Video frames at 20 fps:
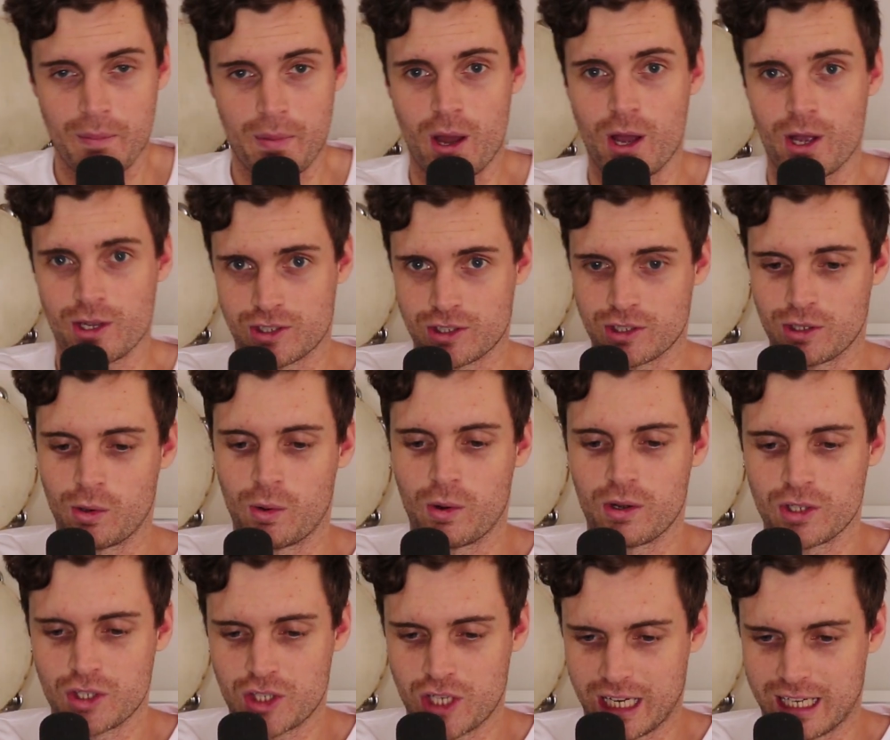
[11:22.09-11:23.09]

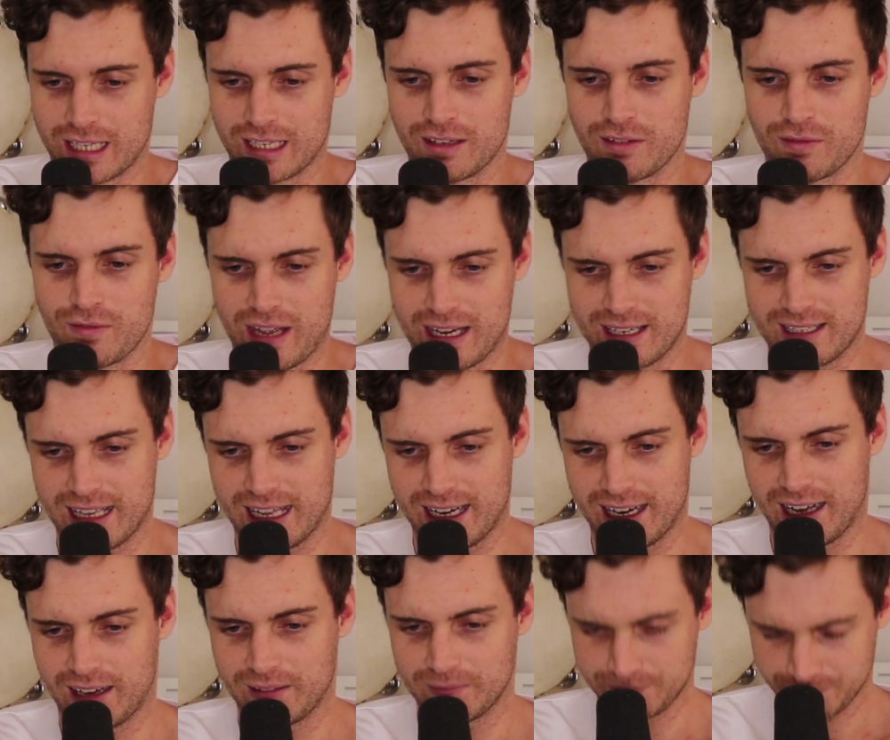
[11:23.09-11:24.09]
personal chicken
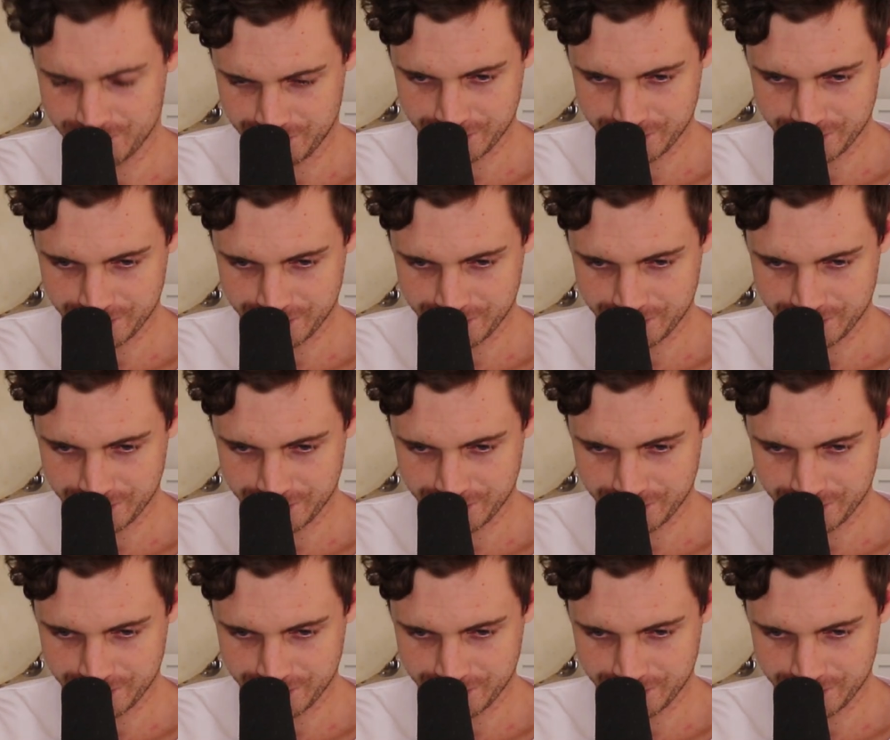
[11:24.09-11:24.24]
vendetta,